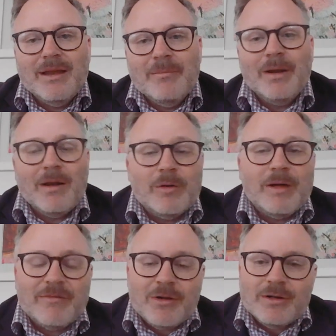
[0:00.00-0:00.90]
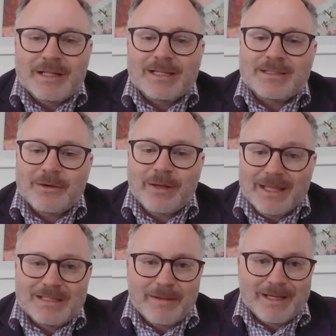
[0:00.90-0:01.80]
But I will give context. So
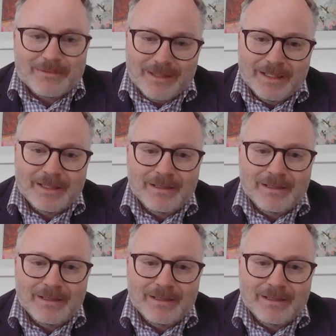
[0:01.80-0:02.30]
Headspace, we're here.